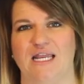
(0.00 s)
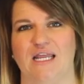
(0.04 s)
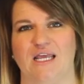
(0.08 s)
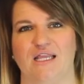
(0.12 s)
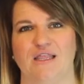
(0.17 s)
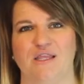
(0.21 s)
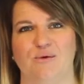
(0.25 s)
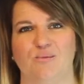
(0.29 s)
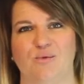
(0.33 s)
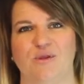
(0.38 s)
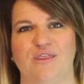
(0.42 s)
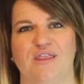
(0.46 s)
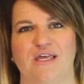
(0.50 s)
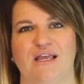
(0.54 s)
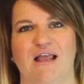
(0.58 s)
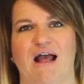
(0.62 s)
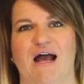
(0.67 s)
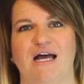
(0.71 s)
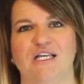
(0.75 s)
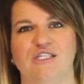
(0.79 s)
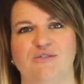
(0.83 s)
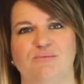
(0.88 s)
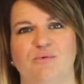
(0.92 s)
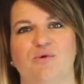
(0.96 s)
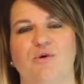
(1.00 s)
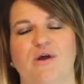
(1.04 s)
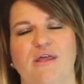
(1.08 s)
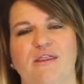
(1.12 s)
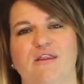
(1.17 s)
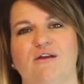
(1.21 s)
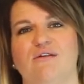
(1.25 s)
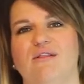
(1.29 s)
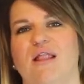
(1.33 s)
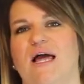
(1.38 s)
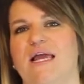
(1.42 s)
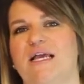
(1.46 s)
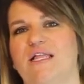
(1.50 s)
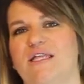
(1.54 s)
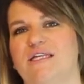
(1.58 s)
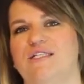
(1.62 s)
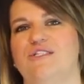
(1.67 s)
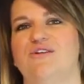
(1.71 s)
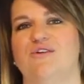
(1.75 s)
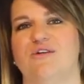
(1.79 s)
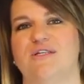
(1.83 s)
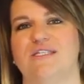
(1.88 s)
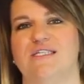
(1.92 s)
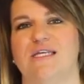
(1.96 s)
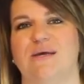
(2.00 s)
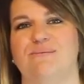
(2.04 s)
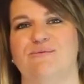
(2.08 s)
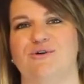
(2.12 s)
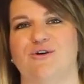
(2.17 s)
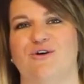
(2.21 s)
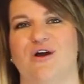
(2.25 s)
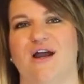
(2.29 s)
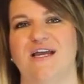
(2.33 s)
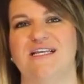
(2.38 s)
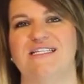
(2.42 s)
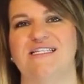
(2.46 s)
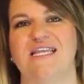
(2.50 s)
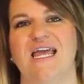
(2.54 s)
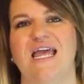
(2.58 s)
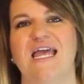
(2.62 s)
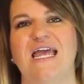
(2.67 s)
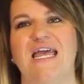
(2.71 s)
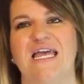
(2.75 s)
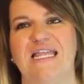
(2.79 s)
hit them with the gospel and they're likely to accept Christ,